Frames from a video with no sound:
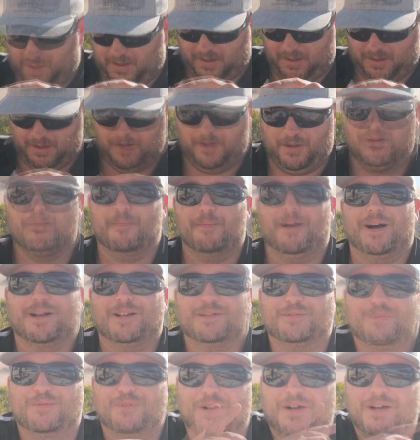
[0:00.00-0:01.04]
Got the march
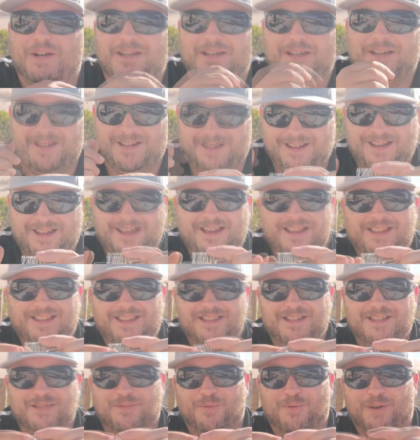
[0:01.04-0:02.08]
fly.
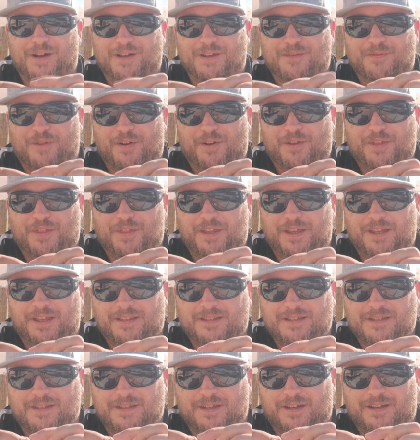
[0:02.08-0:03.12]
This wire is very
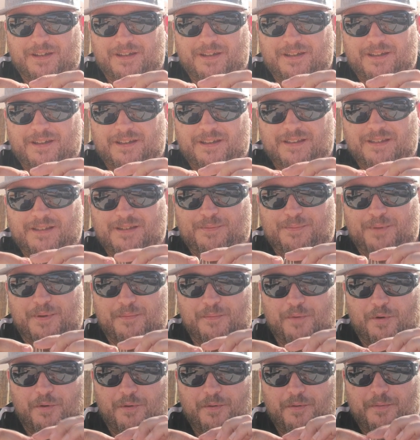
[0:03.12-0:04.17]
thin, so it's a bit
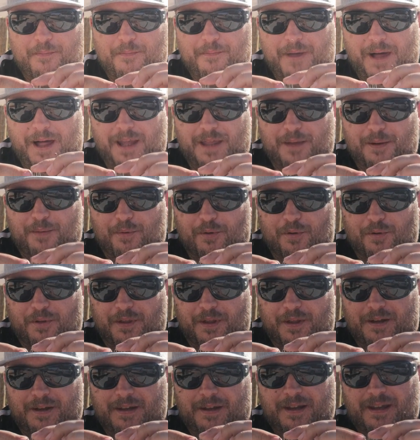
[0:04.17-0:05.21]
more malleable than